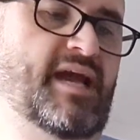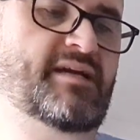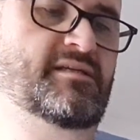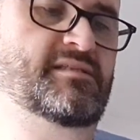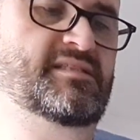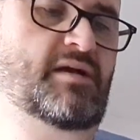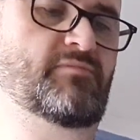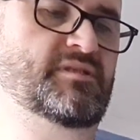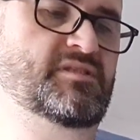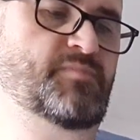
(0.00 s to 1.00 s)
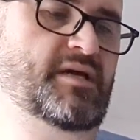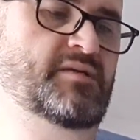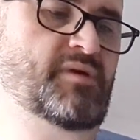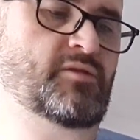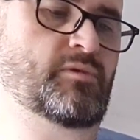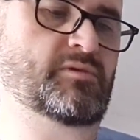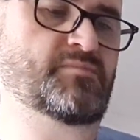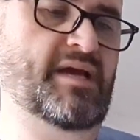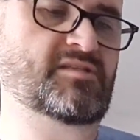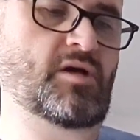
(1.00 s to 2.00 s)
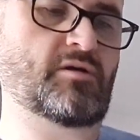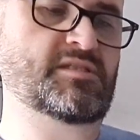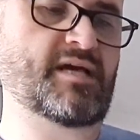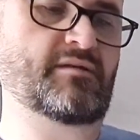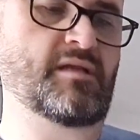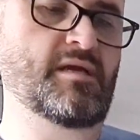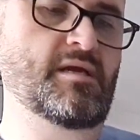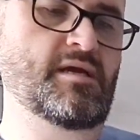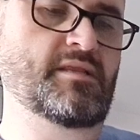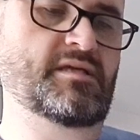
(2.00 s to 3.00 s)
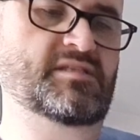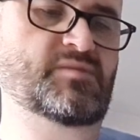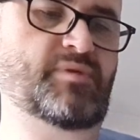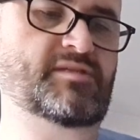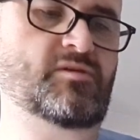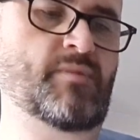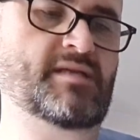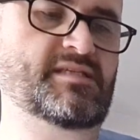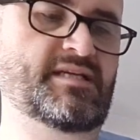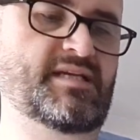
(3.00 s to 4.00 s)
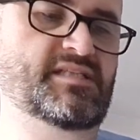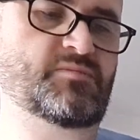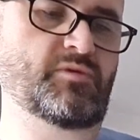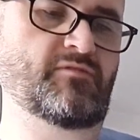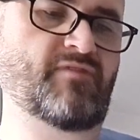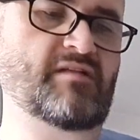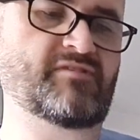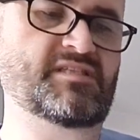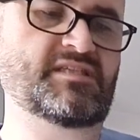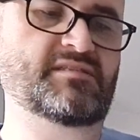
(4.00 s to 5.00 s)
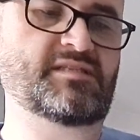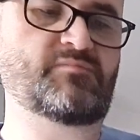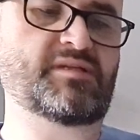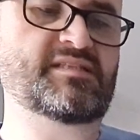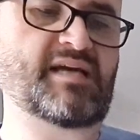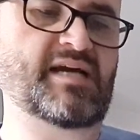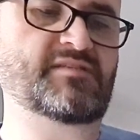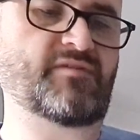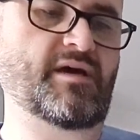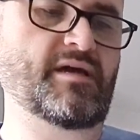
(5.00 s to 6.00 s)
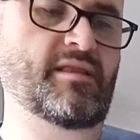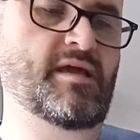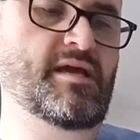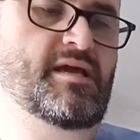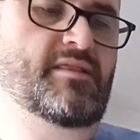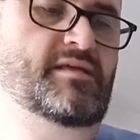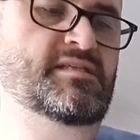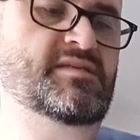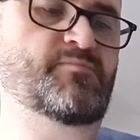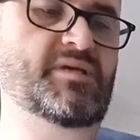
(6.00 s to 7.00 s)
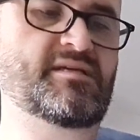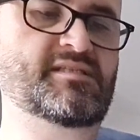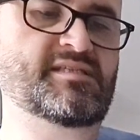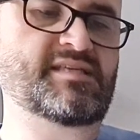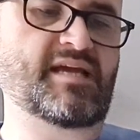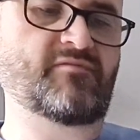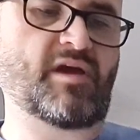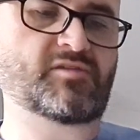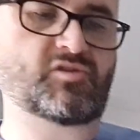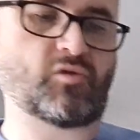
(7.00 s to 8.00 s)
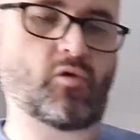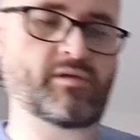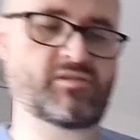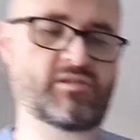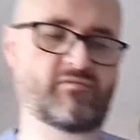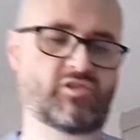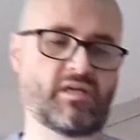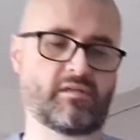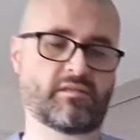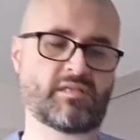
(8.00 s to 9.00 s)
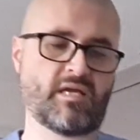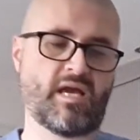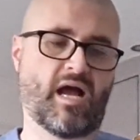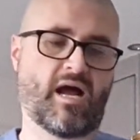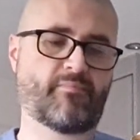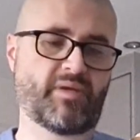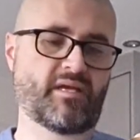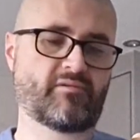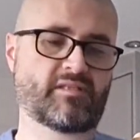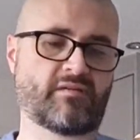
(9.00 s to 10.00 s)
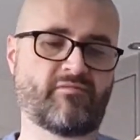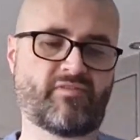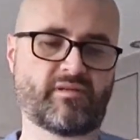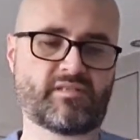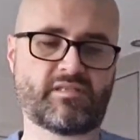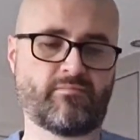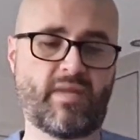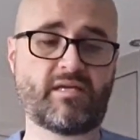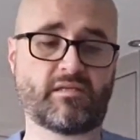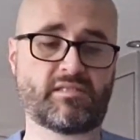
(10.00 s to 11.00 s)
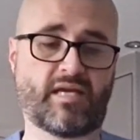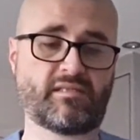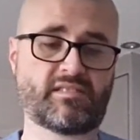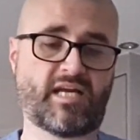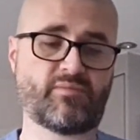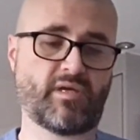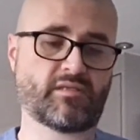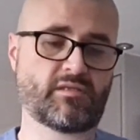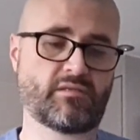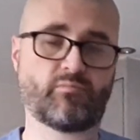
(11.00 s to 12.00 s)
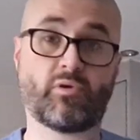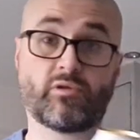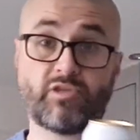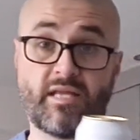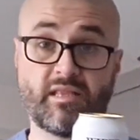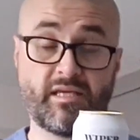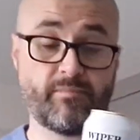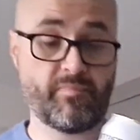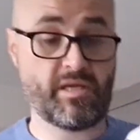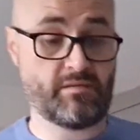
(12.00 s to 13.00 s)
decadent stout inspired by the world's best cocktail. The espresso martini, smooth, velvety and deeply satisfying. This is a beer to savour. Store and serve chilled. Our beer is unfiltered and may contain sediment. Pour gently.